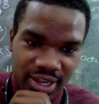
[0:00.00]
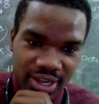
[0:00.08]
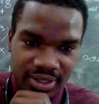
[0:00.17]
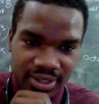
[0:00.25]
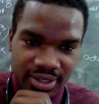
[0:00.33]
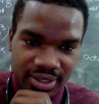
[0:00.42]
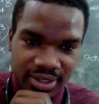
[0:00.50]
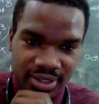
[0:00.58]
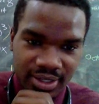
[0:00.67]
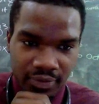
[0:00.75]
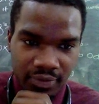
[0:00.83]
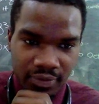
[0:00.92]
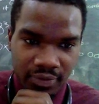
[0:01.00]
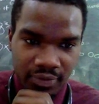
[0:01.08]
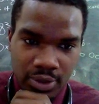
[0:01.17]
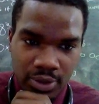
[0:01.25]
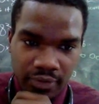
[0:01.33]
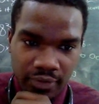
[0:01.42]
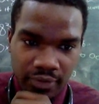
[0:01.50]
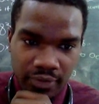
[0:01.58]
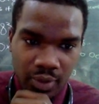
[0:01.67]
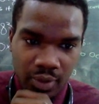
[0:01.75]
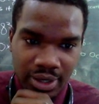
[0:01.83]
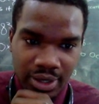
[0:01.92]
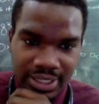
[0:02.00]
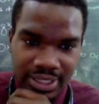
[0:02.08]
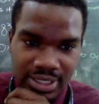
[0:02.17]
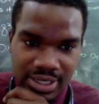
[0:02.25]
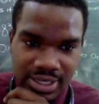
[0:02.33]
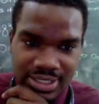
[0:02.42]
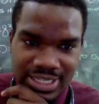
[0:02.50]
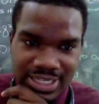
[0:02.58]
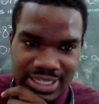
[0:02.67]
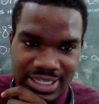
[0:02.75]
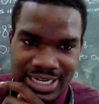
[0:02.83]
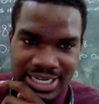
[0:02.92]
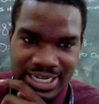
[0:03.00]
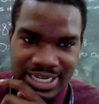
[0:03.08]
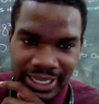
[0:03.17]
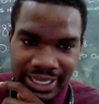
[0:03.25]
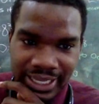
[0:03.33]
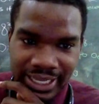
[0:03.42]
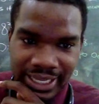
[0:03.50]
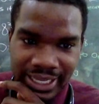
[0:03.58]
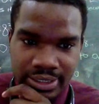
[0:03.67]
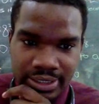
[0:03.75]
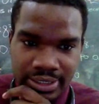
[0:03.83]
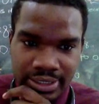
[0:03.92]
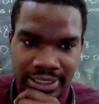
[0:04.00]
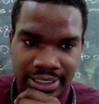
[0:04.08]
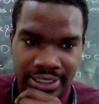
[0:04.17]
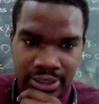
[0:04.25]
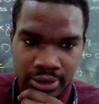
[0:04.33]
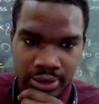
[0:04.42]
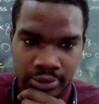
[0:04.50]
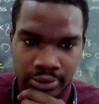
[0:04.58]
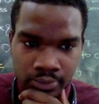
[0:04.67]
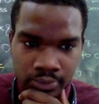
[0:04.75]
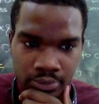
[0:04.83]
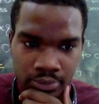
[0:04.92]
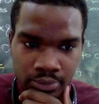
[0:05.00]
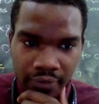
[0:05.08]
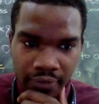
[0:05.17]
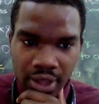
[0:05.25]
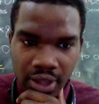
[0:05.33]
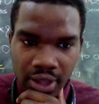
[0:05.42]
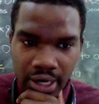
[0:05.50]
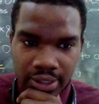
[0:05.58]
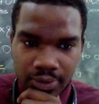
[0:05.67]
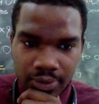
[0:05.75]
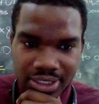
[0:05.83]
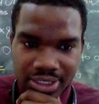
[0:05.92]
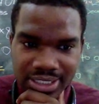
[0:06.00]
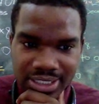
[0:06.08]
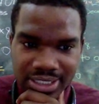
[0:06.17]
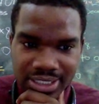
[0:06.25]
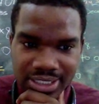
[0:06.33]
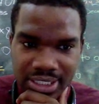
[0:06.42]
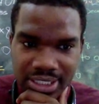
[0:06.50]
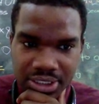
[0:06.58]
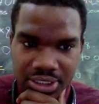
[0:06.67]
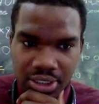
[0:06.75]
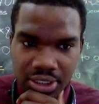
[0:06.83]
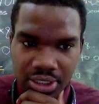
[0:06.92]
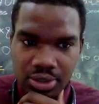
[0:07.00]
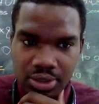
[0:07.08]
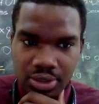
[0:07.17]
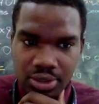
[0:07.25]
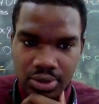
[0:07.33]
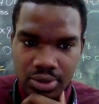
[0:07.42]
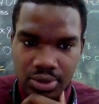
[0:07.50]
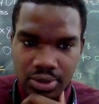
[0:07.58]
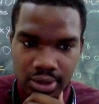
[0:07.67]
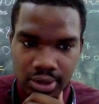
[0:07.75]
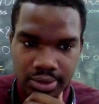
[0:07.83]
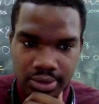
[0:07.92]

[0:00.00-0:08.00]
above, which of the following letters indicates the center of the arc which is tangential to the two circles?